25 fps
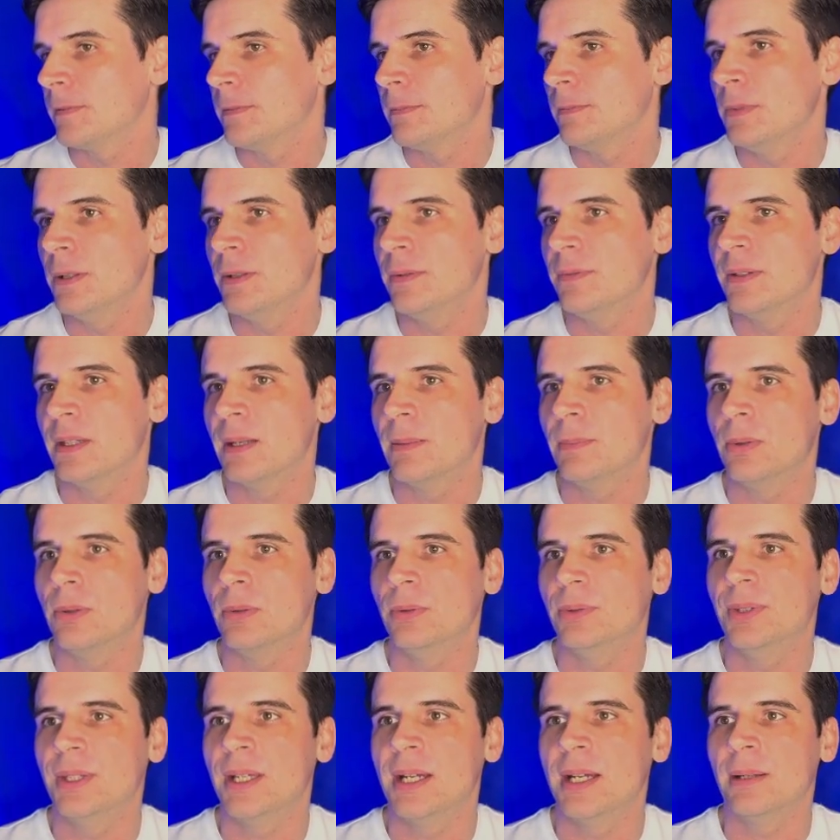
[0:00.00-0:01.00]
move that
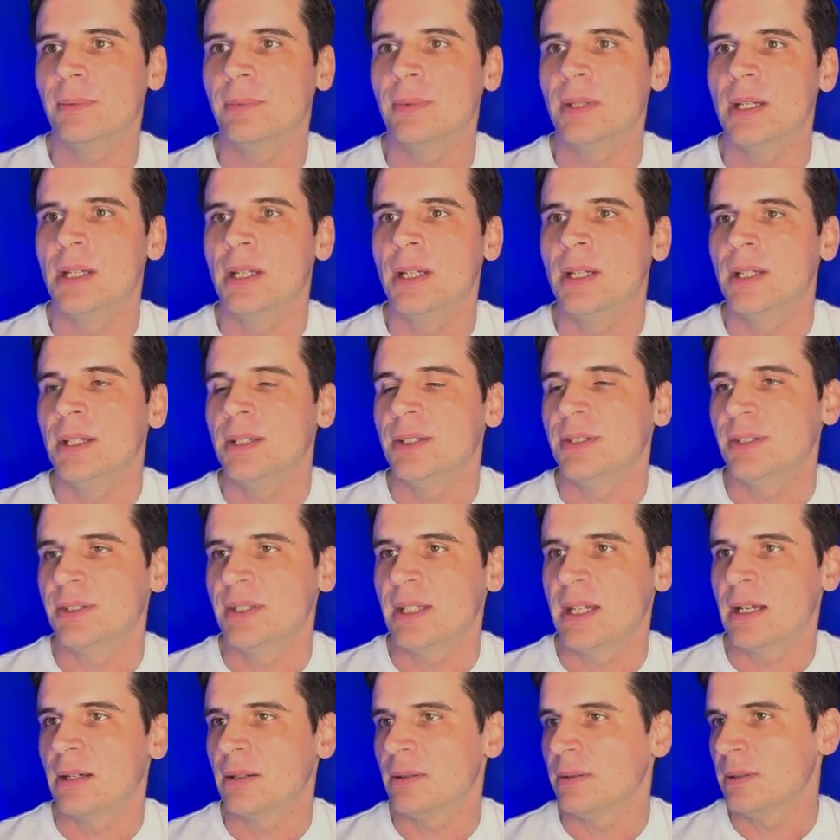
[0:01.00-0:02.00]
board down. So
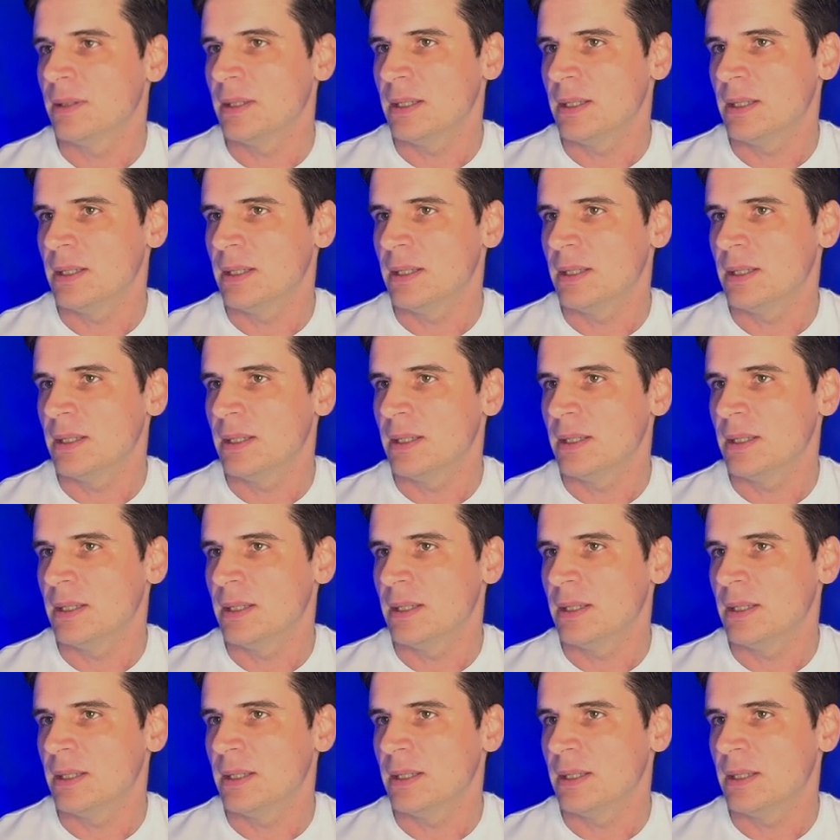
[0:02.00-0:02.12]
now